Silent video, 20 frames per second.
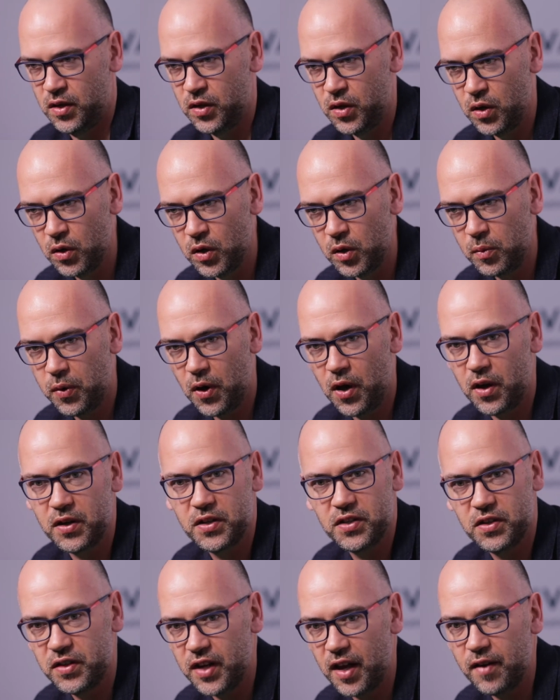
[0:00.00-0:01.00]
Google
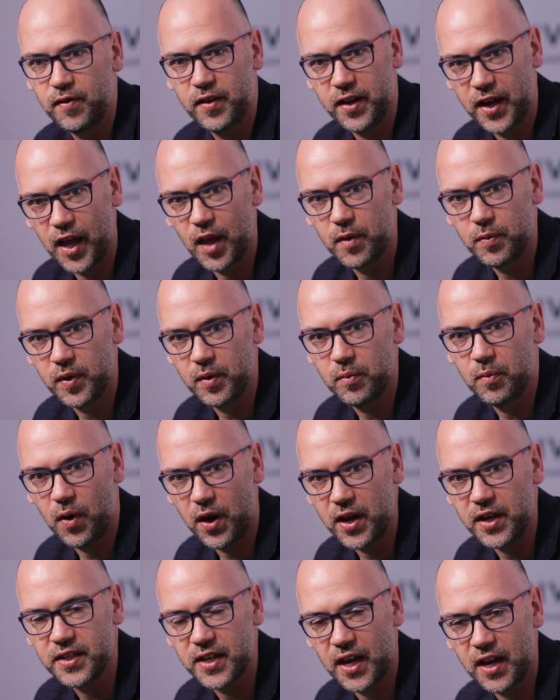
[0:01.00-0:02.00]
products are definitely helping
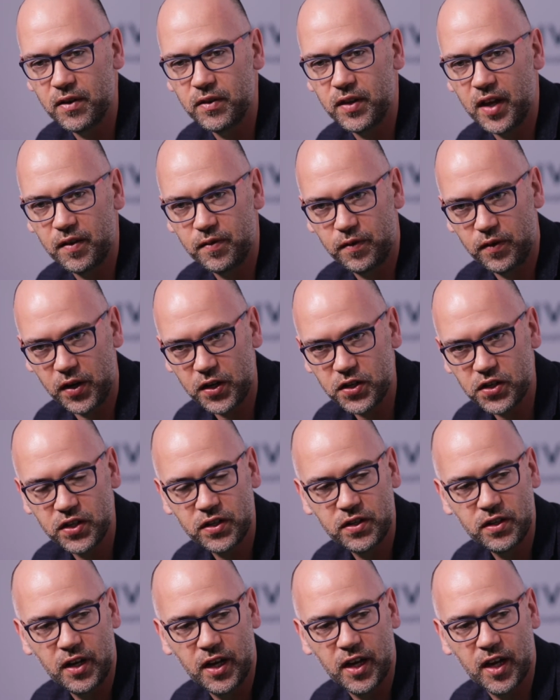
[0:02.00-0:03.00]
break down that
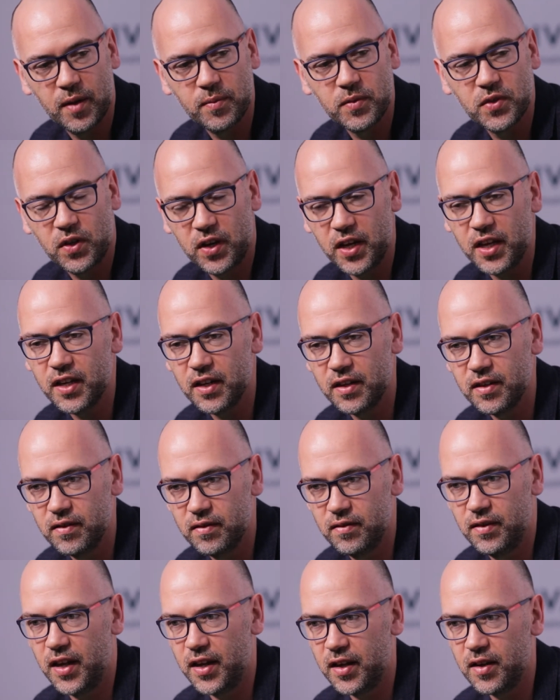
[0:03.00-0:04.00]
friction, so they
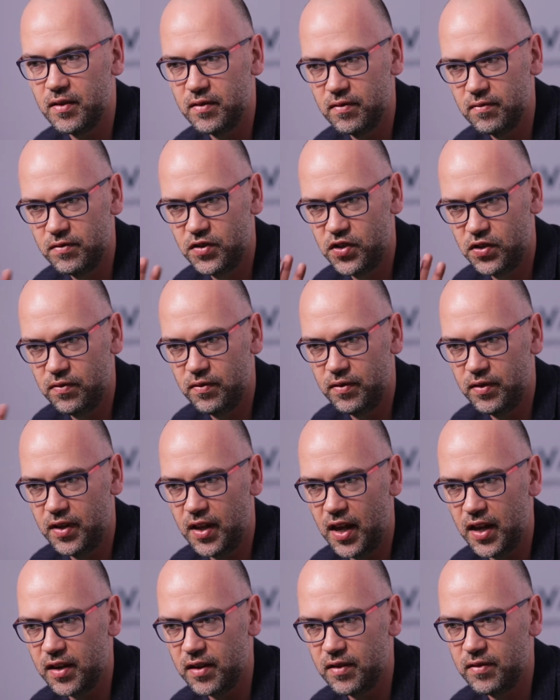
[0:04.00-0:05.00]

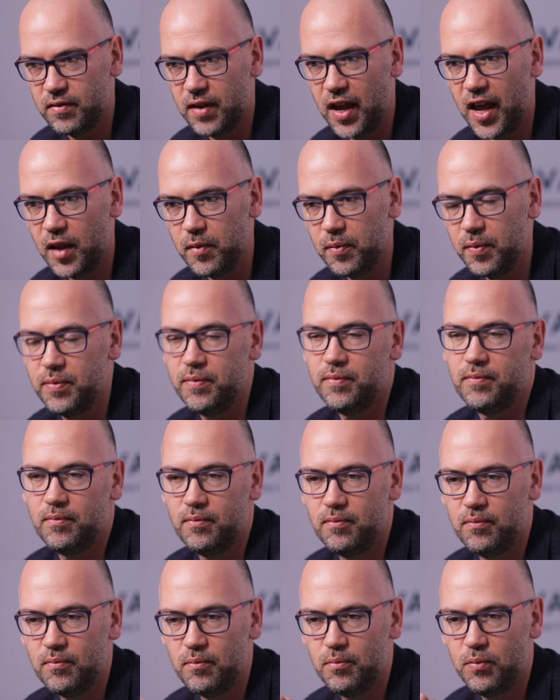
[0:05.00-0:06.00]
can help
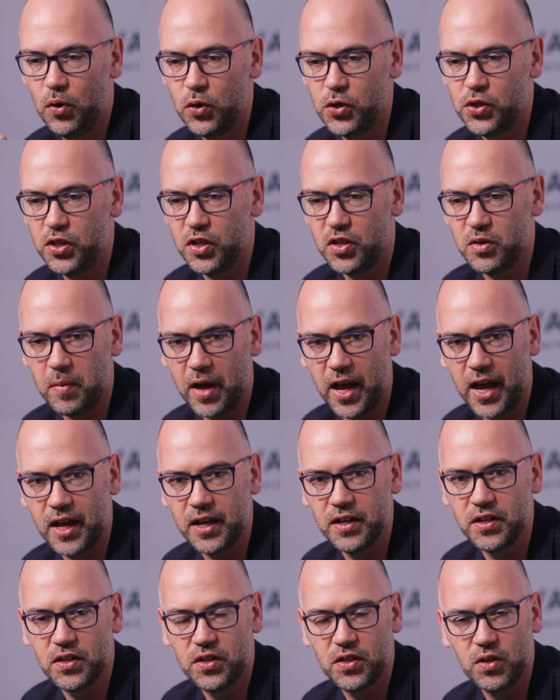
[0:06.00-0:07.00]
push the
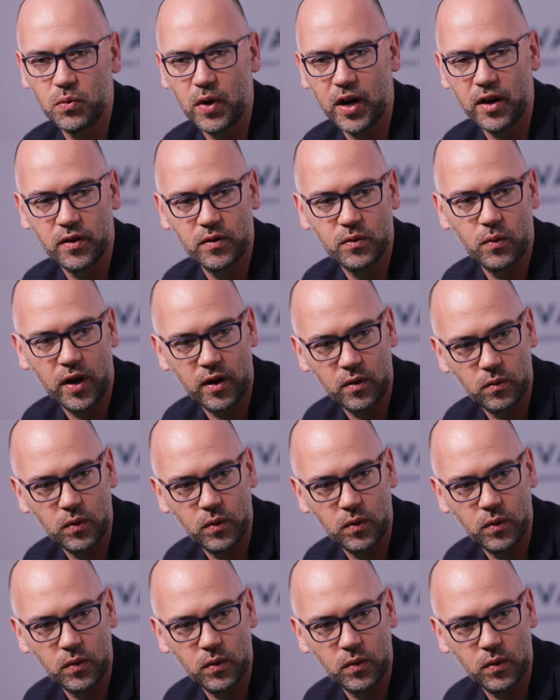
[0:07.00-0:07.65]
demand to where